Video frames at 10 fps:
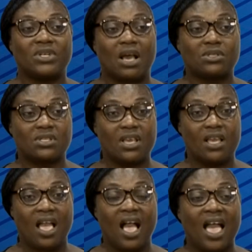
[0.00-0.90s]
will now say,
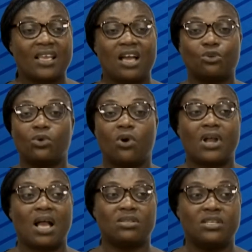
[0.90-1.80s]
I can no
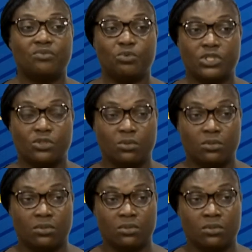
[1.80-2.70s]
longer live with you.
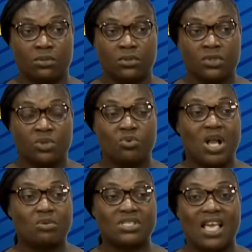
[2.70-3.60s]
The
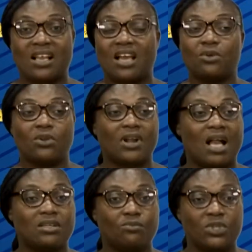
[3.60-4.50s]
woman will say, I can no
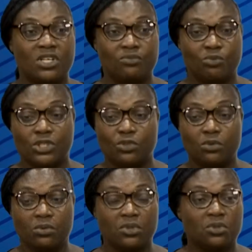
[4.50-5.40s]
longer live with
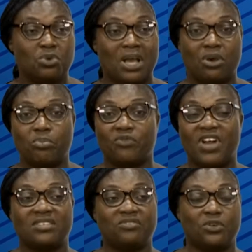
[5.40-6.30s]
you. You are not
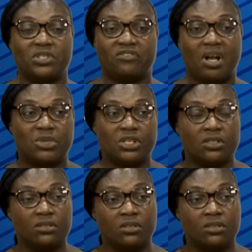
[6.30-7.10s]
providing for the family.